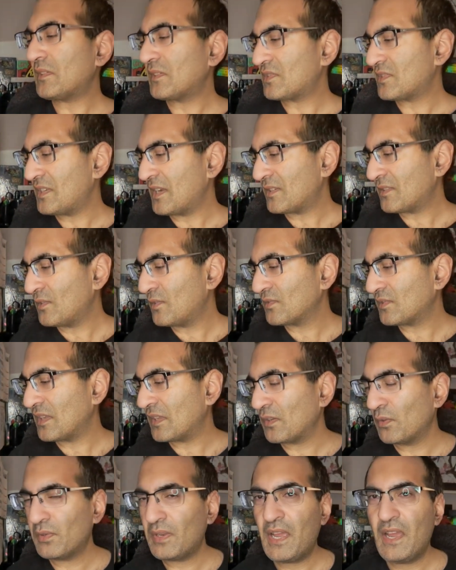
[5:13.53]
the Sectaurs, they
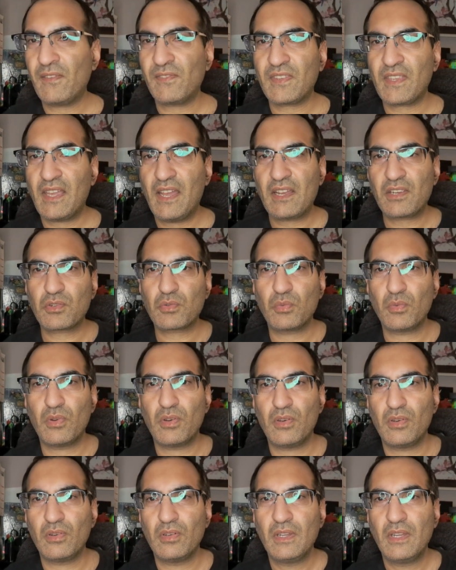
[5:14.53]
don't have the
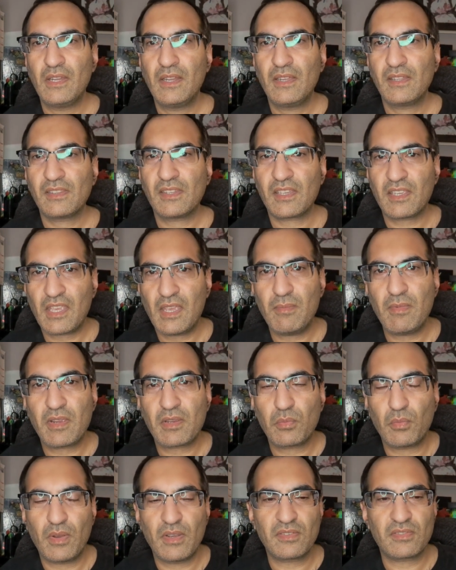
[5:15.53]
actual. The
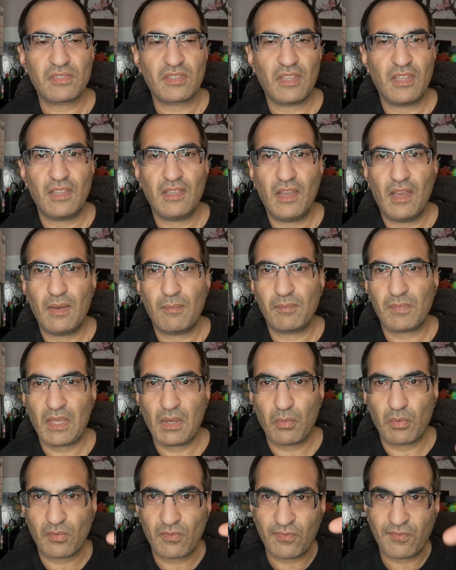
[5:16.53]
gimmick was that they
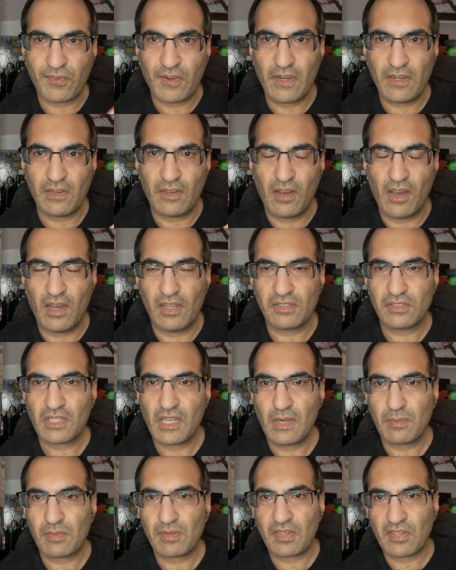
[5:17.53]
would fit on
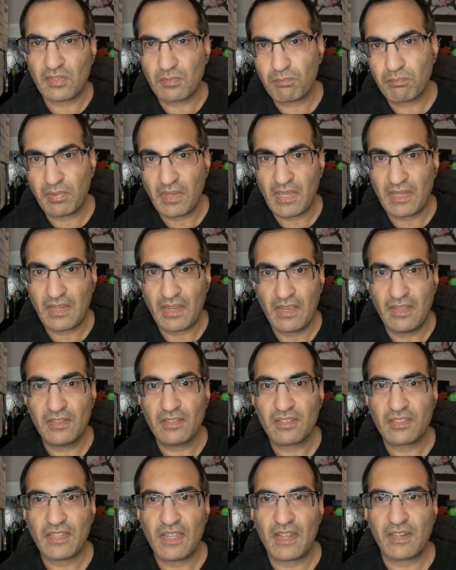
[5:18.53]
top of these big
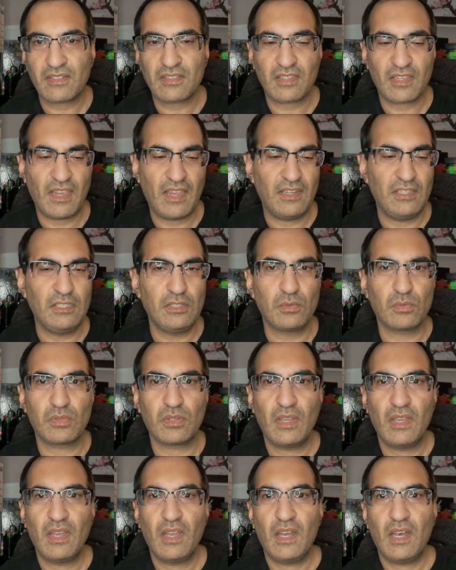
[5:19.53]
insects, and
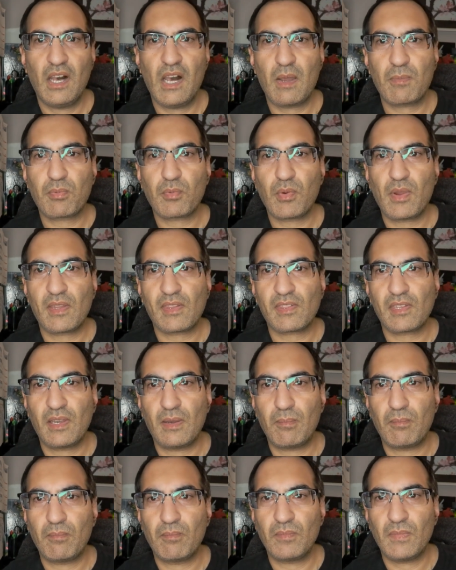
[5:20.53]
you'd operate
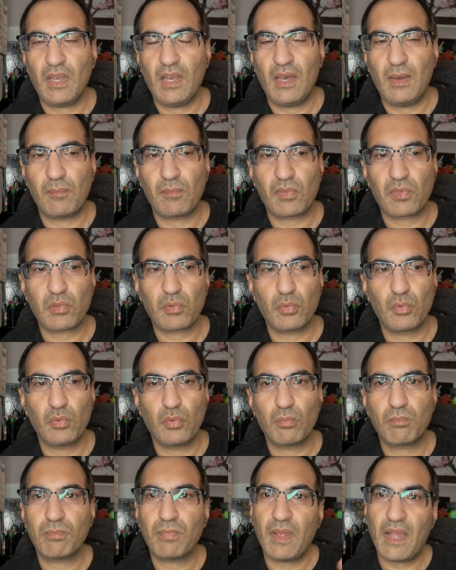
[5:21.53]
them
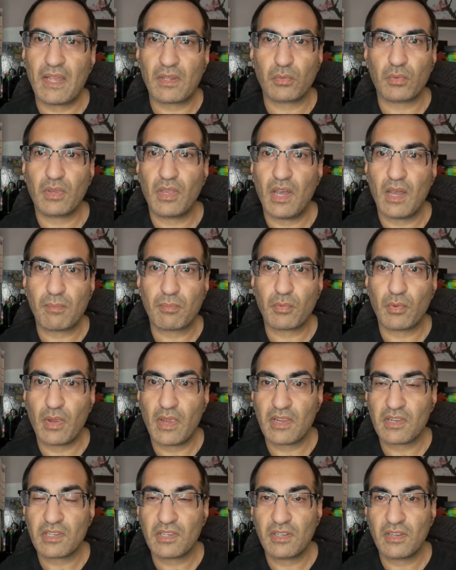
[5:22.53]
through battery
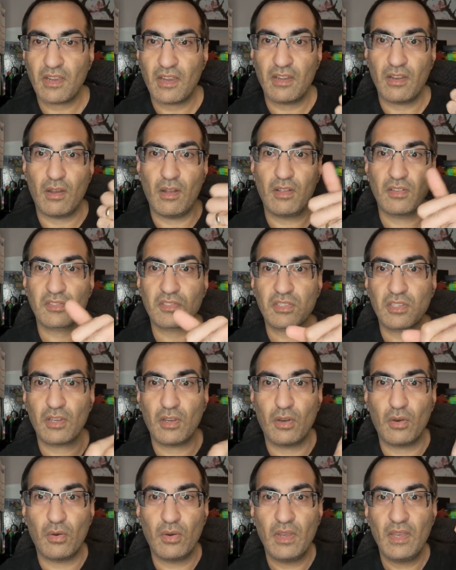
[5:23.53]
operation, and
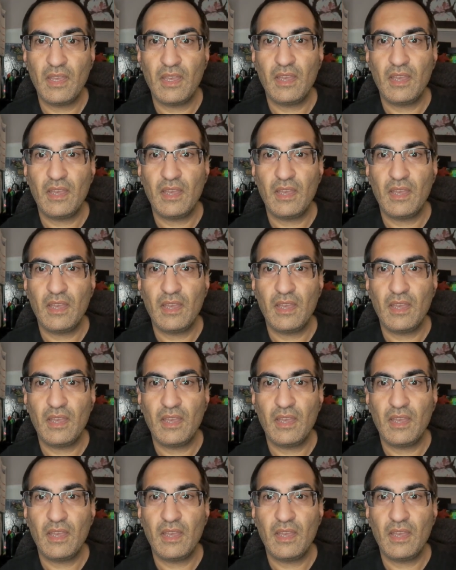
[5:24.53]
also